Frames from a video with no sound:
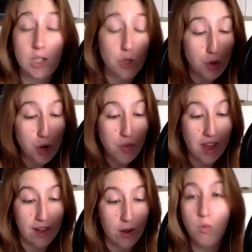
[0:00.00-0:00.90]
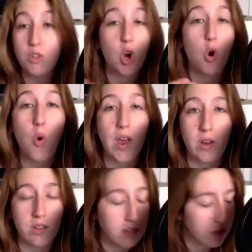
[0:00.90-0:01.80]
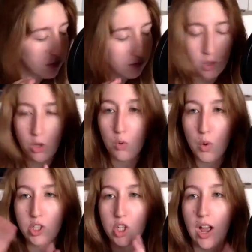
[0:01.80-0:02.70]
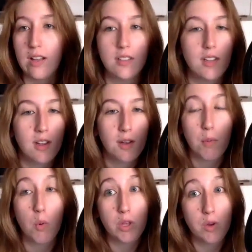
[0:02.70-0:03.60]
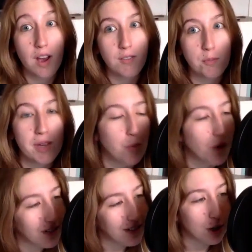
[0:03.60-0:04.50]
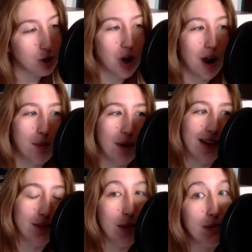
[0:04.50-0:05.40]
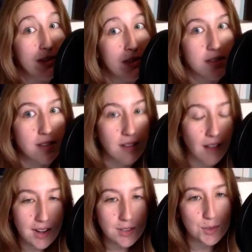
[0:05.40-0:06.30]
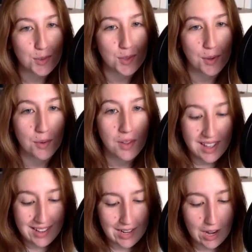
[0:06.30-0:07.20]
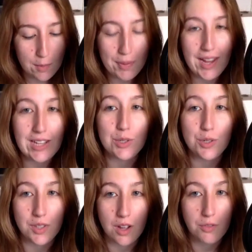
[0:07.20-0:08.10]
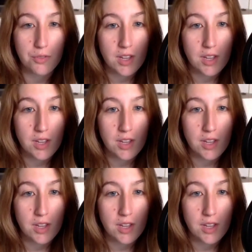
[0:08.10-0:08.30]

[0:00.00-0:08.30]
you knew that one was a quick shot. But when you have a big one and you're talking about like maybe 60 lines or so, you gotta pace yourself.